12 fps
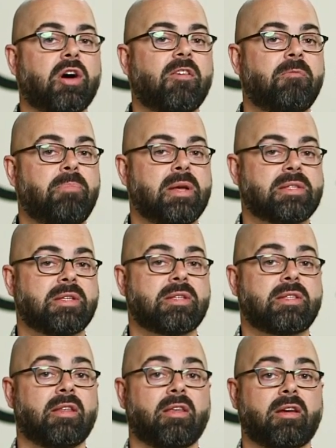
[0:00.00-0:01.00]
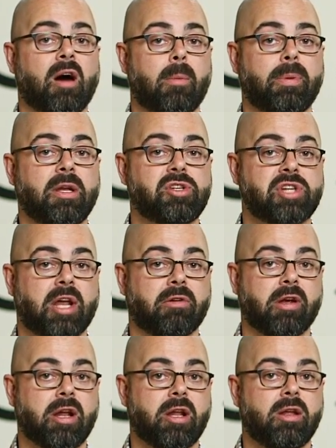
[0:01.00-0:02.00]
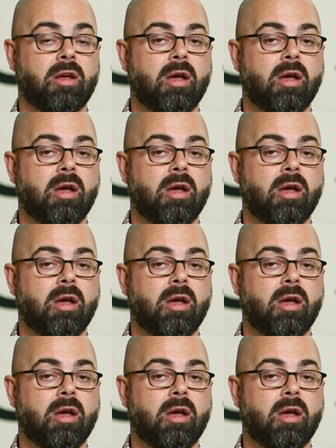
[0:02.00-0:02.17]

of business that the company generated.